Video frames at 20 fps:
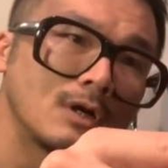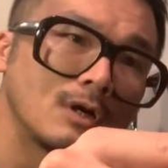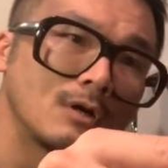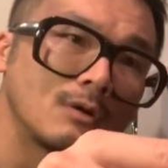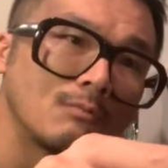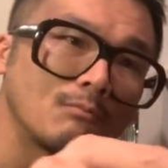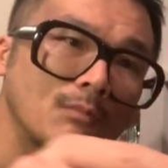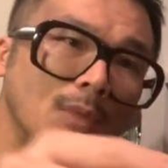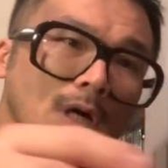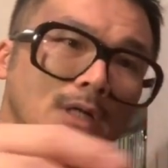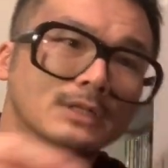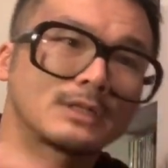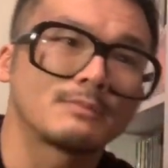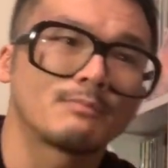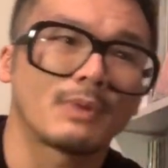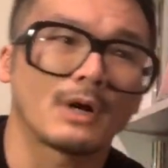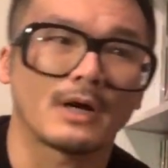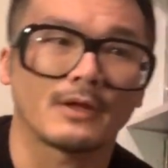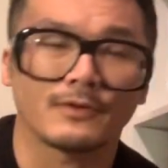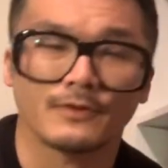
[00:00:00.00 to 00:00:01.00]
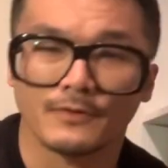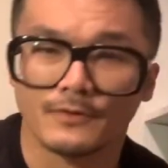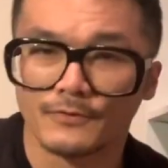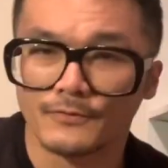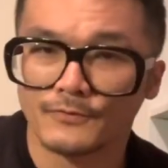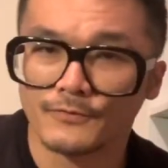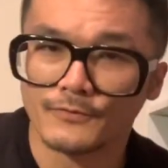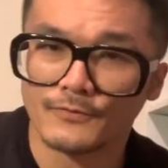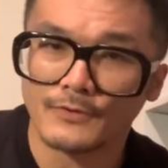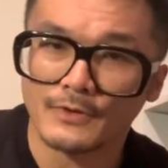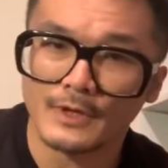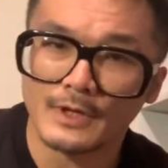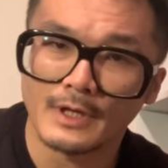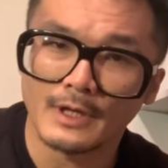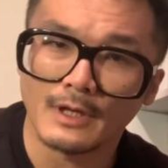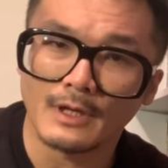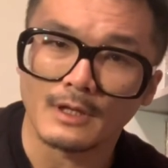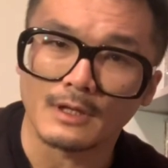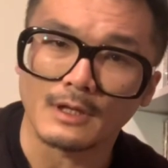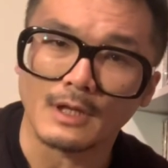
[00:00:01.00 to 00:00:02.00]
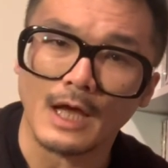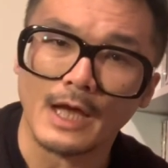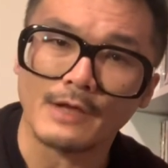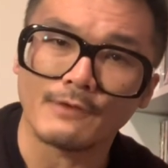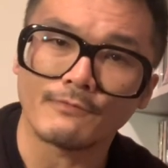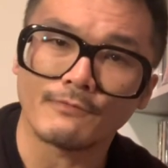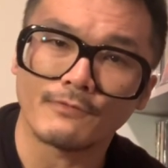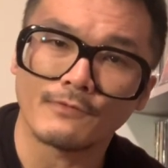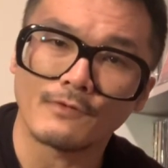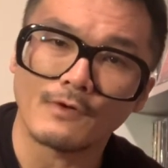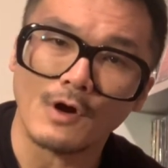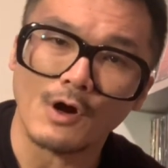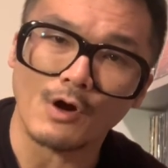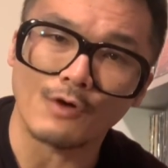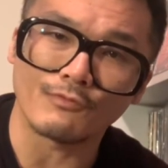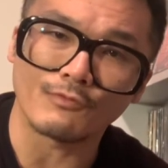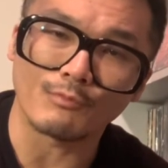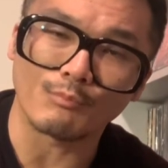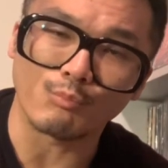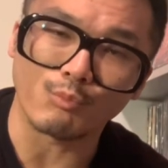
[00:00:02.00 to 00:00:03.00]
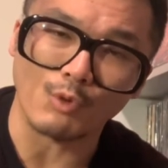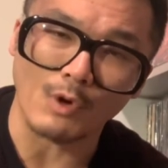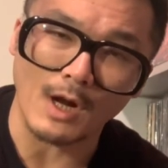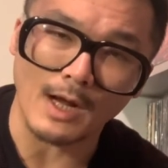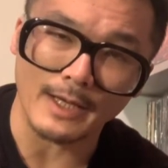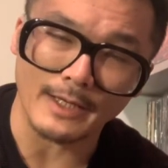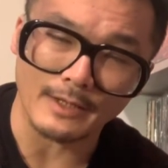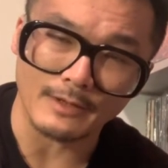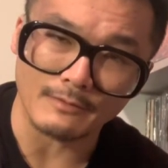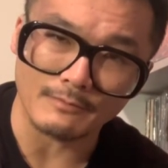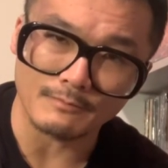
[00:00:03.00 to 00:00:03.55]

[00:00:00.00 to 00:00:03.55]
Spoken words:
Monty Python's Life of Brian.